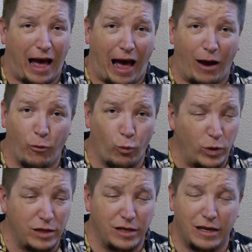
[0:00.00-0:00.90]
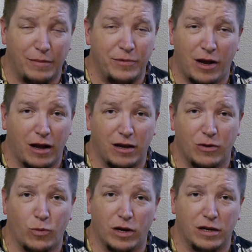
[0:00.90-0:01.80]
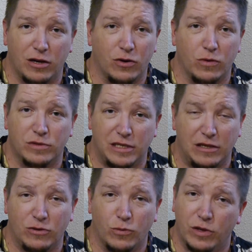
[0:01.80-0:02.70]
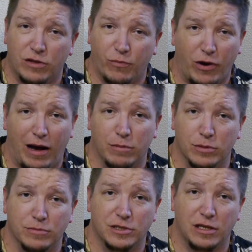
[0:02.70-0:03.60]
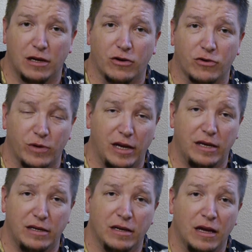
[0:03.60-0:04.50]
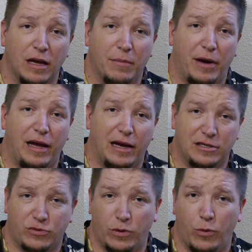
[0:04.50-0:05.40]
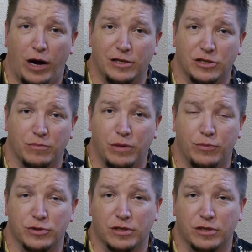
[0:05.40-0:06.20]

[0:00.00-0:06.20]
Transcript: I really am not going to want to go deal with the problems that are created by X3Watch on people's